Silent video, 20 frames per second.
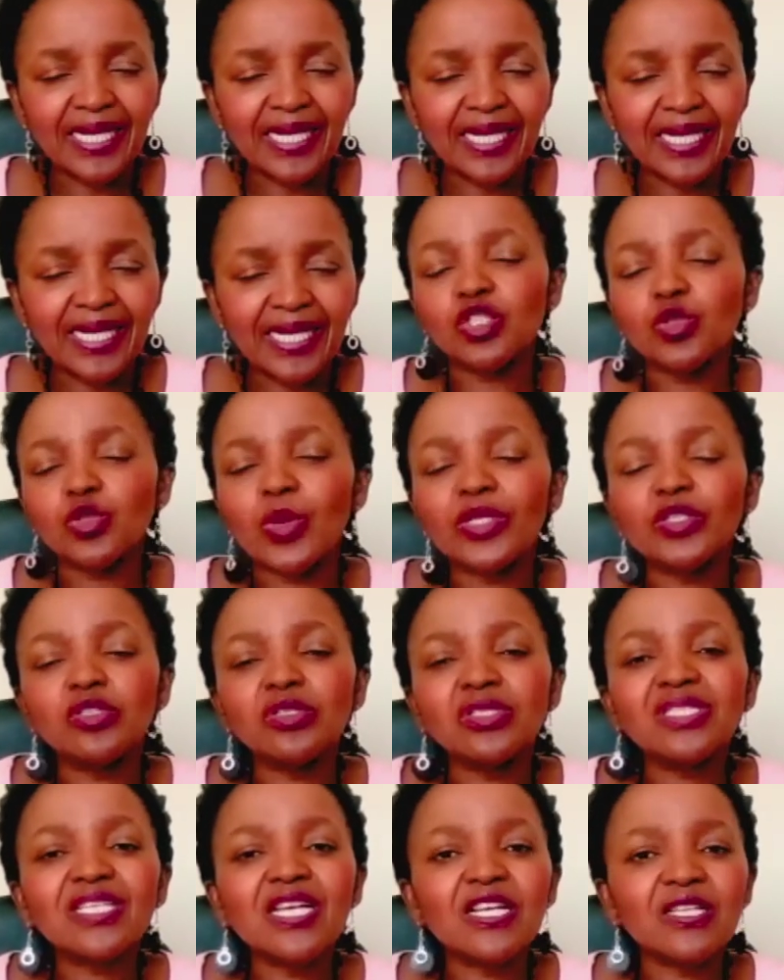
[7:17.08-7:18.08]
And I just want to
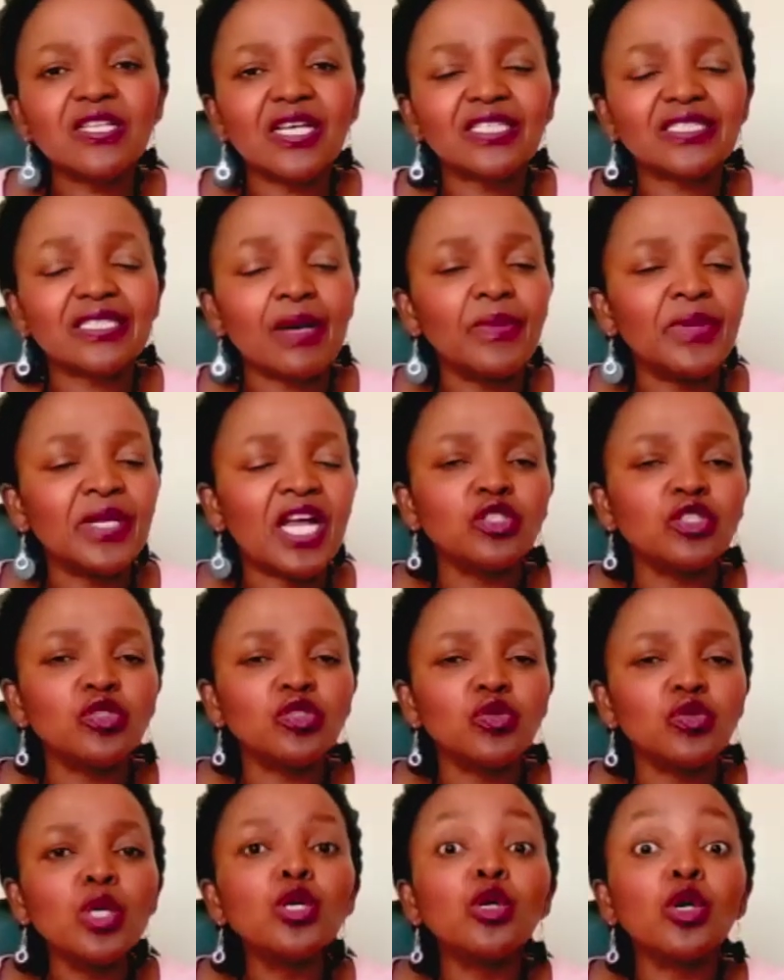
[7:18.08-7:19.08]
say that, I mean, I
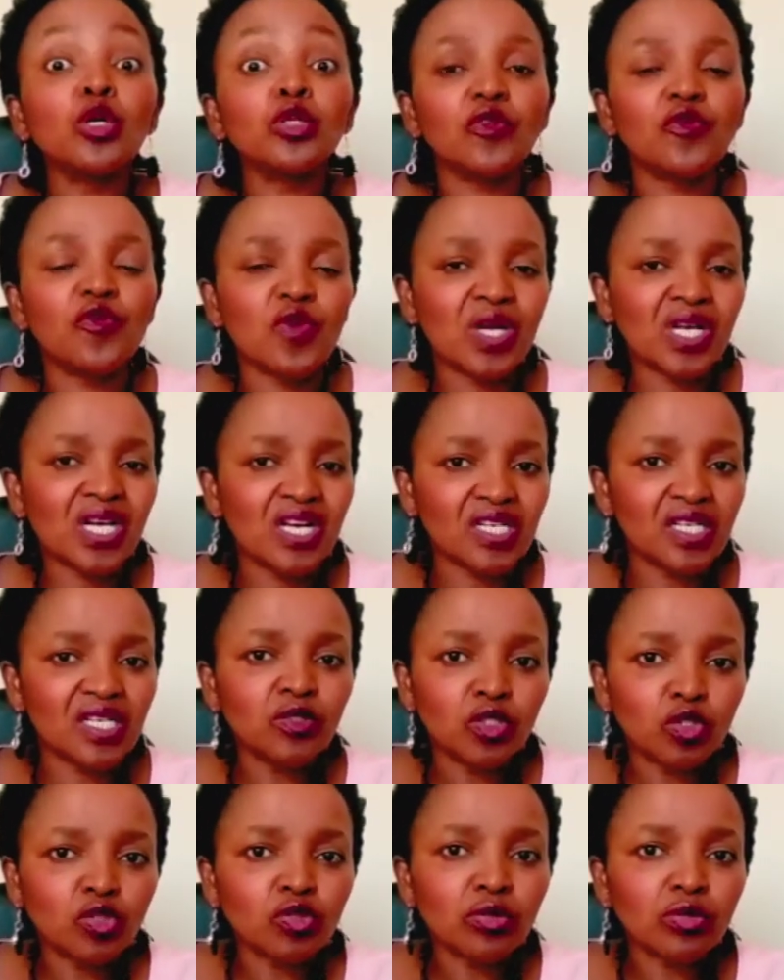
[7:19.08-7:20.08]
do a lot of work around the
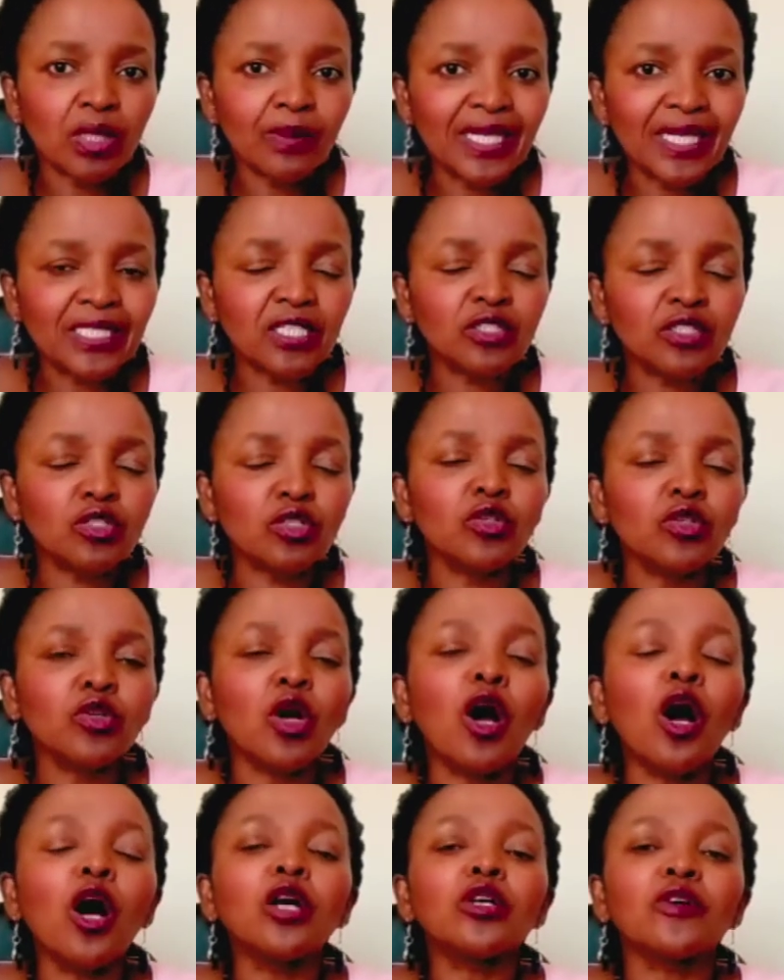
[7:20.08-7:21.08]
trauma, and there's a
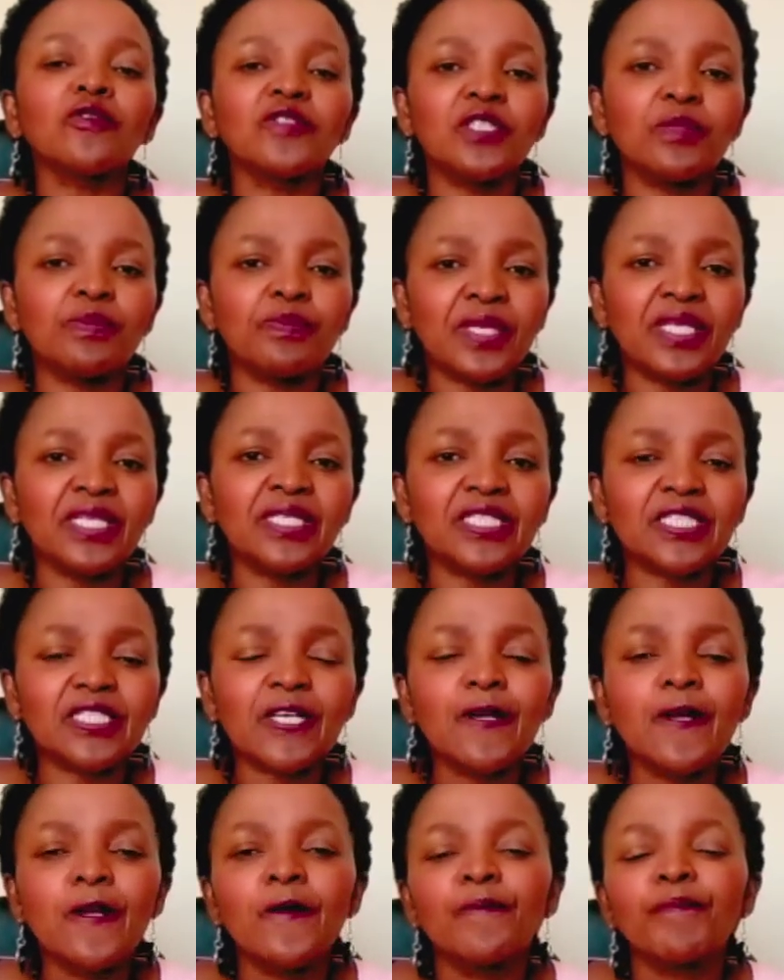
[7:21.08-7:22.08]
lot of debates
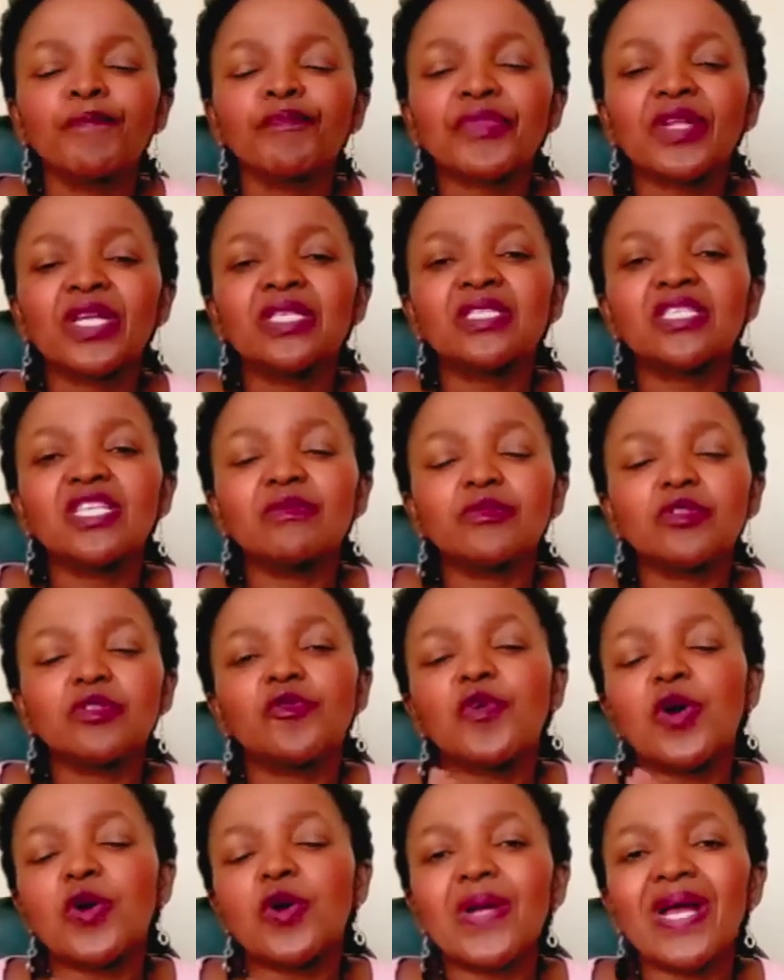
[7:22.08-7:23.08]
in terms of
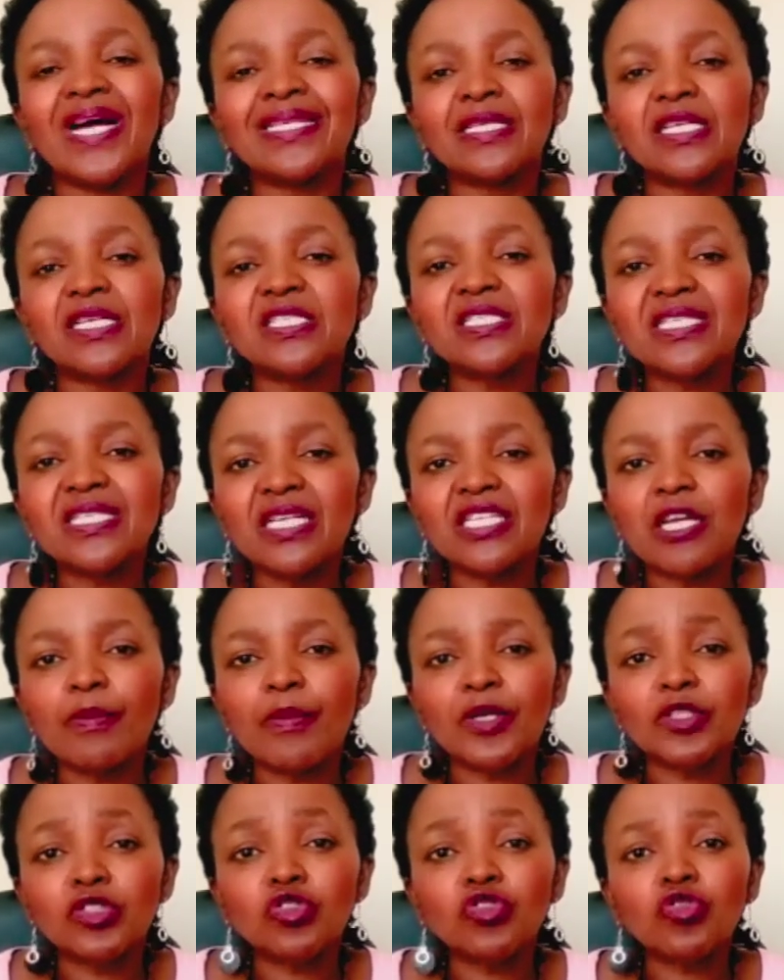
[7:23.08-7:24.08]
what we understand
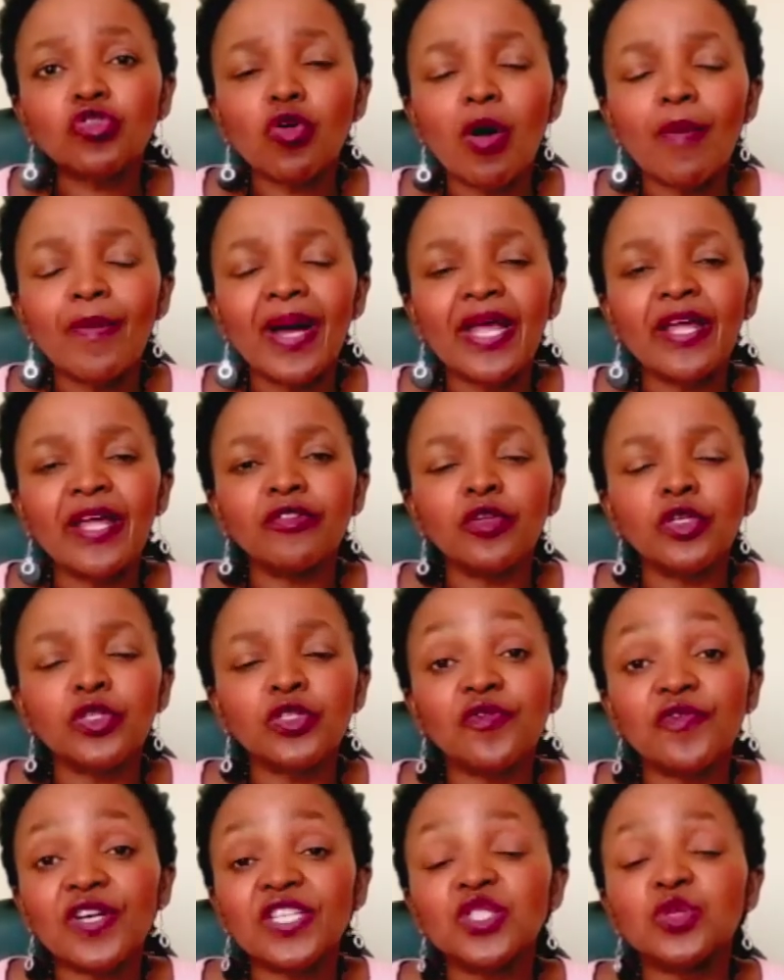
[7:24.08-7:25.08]
about trauma. And those
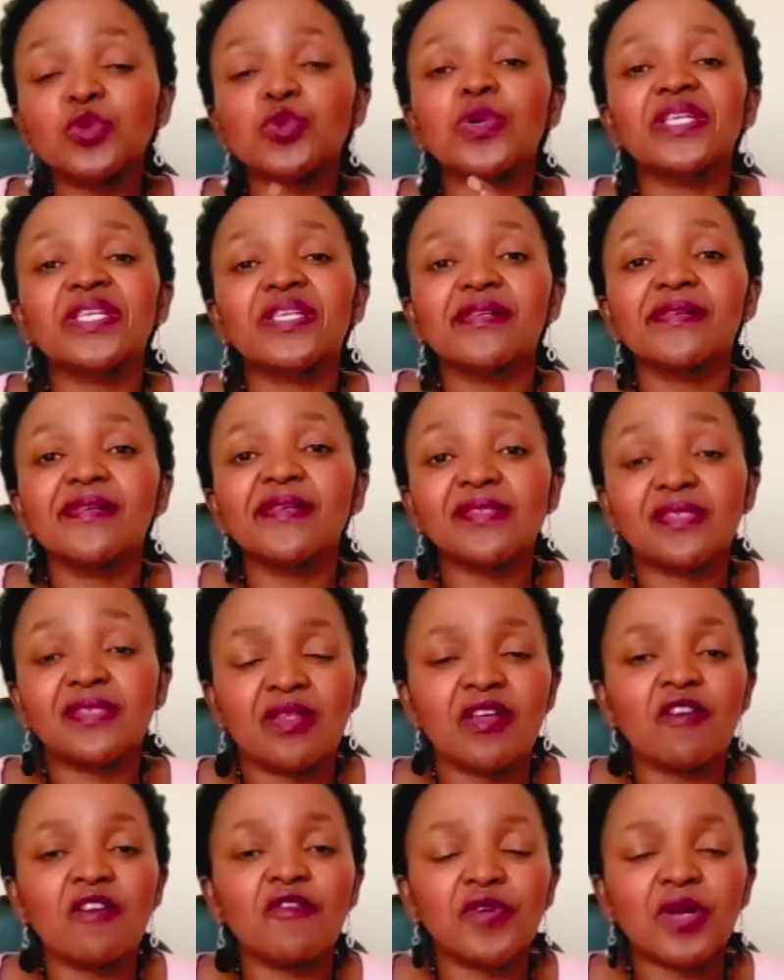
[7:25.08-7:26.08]
of us working in South
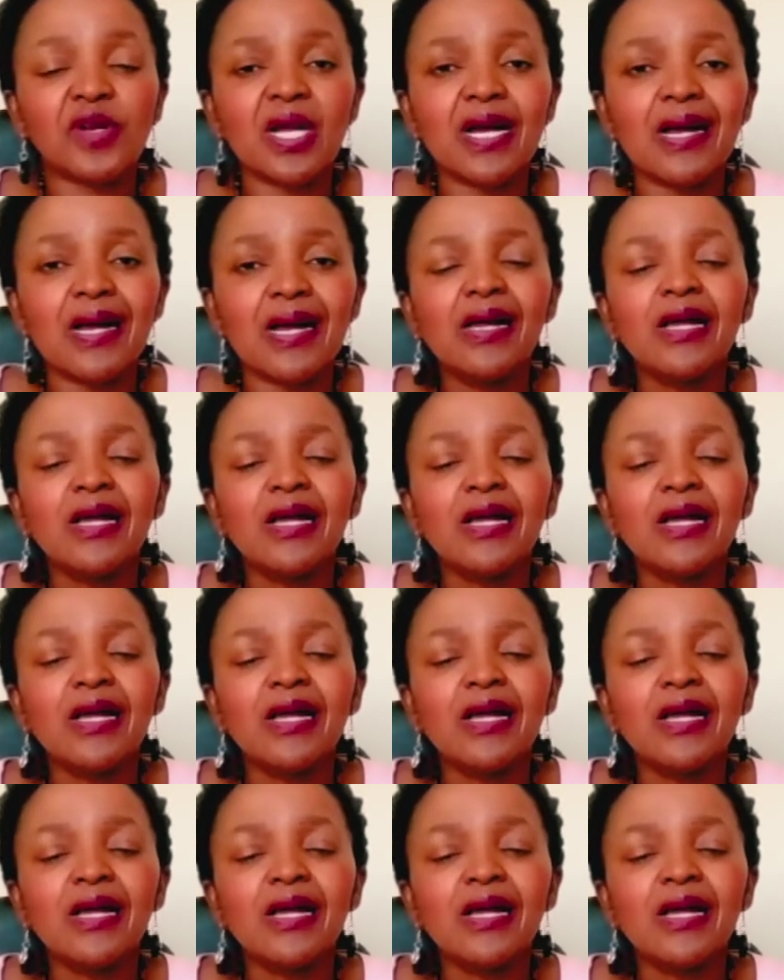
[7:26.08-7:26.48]
Africa